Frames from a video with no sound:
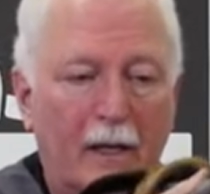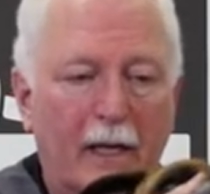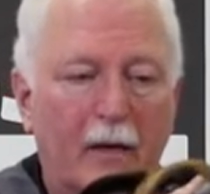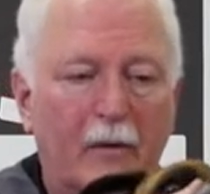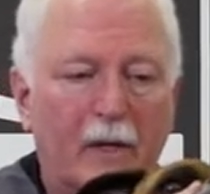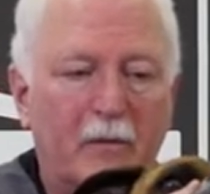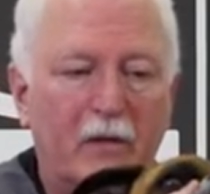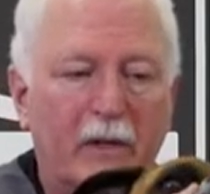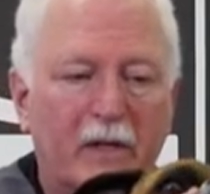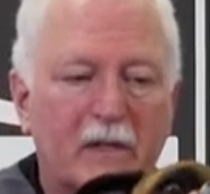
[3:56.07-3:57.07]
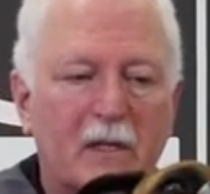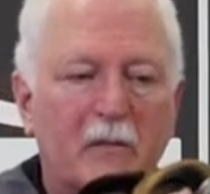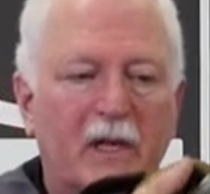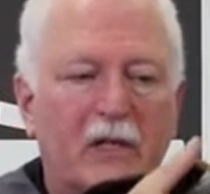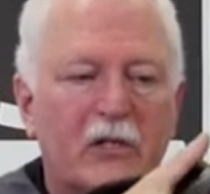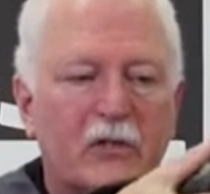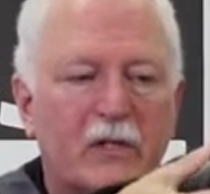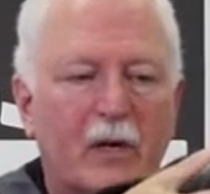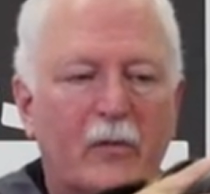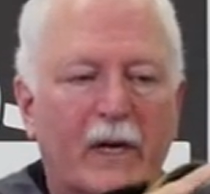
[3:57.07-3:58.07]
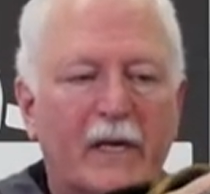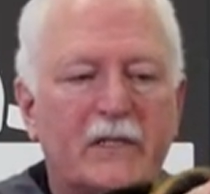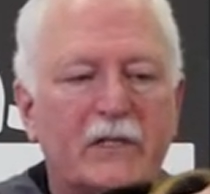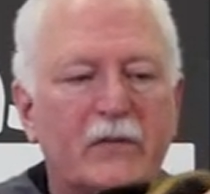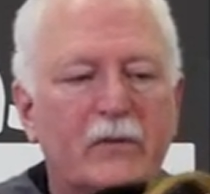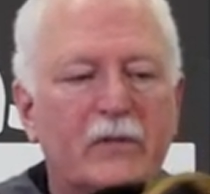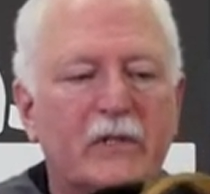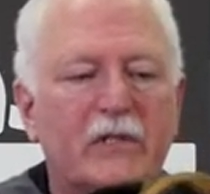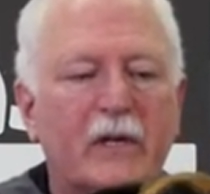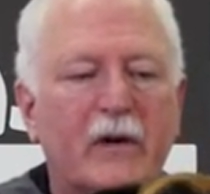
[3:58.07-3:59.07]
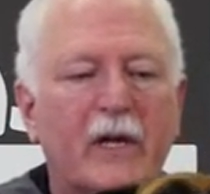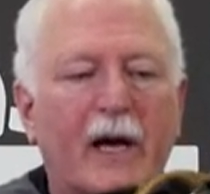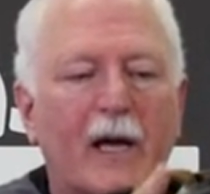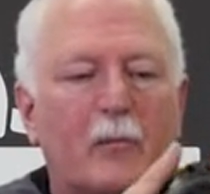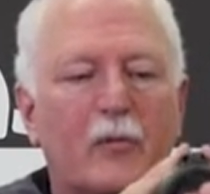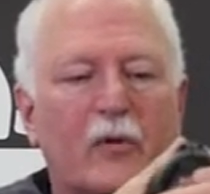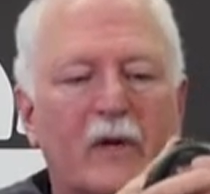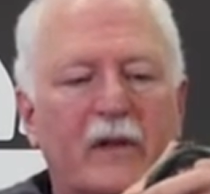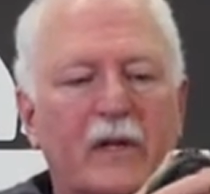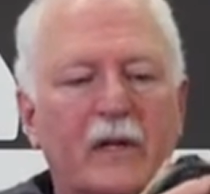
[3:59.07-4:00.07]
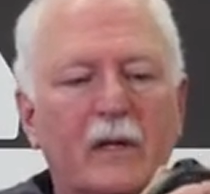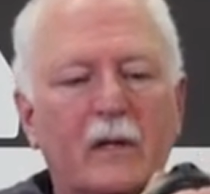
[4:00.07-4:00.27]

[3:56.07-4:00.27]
And what I'm doing here is I'm making sure that when I soothe this area, I am breathing.